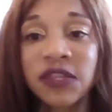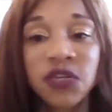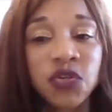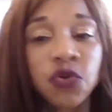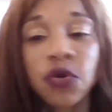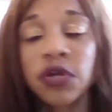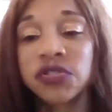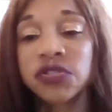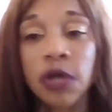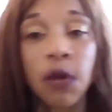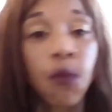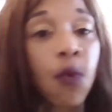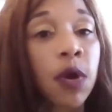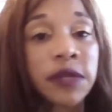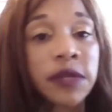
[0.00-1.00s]
that you're going to
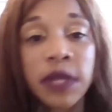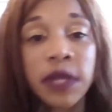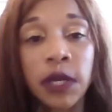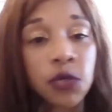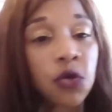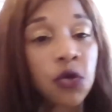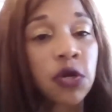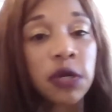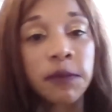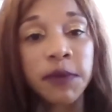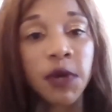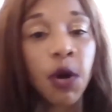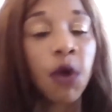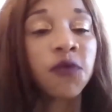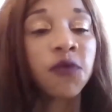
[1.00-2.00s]
start working there and you're going to
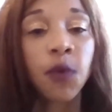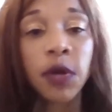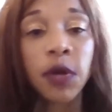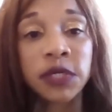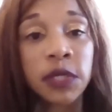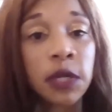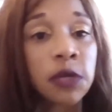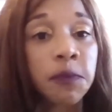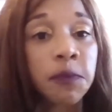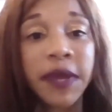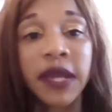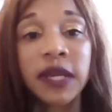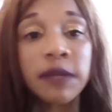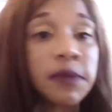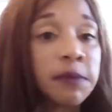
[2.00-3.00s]
be overworked and
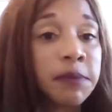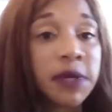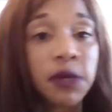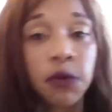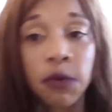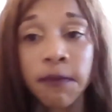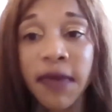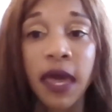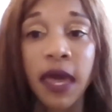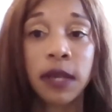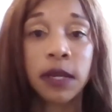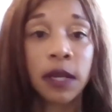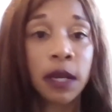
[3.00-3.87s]
underpaid and be bitter and mad.